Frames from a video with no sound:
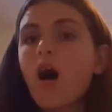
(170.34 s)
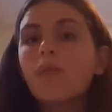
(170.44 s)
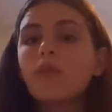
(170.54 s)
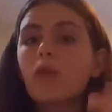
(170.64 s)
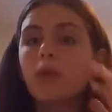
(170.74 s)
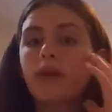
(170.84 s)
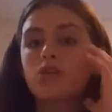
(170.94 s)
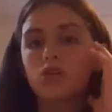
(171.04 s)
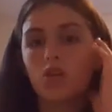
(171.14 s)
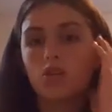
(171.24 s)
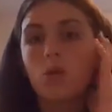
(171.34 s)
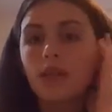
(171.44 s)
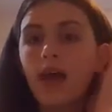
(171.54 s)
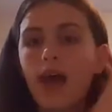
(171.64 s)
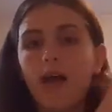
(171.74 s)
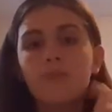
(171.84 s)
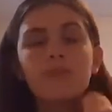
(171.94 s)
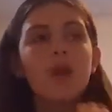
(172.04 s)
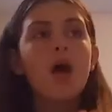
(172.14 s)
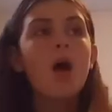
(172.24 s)
before we can start doing that.
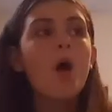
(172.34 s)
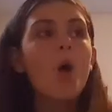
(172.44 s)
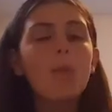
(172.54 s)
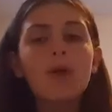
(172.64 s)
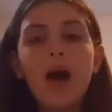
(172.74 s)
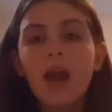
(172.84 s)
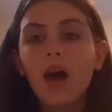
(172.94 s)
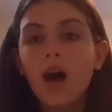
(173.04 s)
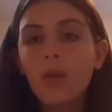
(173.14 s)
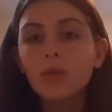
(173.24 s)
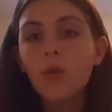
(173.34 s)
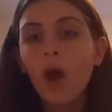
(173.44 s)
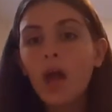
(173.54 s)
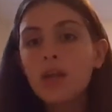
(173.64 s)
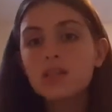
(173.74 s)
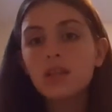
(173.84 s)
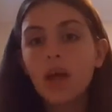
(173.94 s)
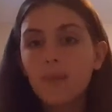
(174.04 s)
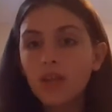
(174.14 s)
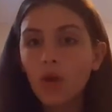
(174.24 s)
But you guys
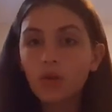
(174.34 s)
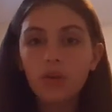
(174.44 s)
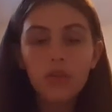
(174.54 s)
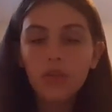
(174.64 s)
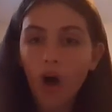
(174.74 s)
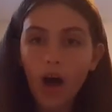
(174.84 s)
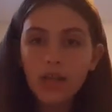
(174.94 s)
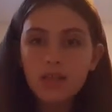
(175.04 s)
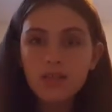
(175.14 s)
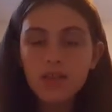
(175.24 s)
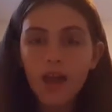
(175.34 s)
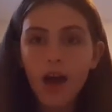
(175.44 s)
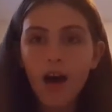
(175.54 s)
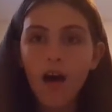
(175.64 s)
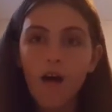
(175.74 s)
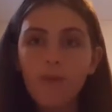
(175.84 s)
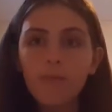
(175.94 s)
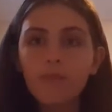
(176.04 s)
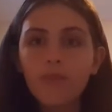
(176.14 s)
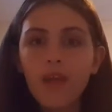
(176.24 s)
let me know your thoughts,
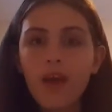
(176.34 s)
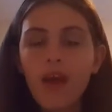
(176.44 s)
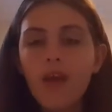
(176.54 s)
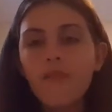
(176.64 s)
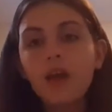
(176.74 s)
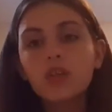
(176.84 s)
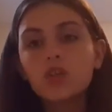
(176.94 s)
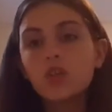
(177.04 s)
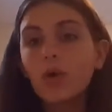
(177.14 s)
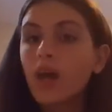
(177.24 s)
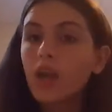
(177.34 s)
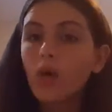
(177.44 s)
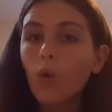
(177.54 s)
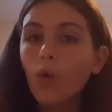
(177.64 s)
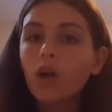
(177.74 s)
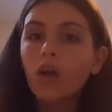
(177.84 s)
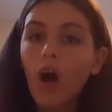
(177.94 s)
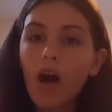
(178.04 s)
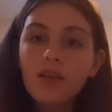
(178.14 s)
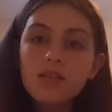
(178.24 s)
if I should do it or
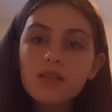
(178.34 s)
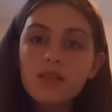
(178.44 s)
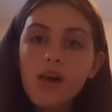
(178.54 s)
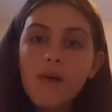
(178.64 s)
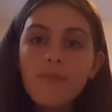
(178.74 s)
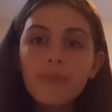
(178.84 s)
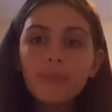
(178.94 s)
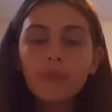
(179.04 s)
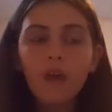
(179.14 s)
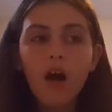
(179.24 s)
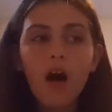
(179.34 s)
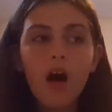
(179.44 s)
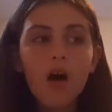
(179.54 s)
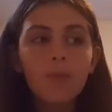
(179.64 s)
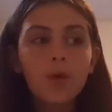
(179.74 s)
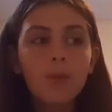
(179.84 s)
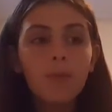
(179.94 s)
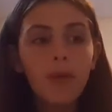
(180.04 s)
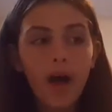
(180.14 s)
not. But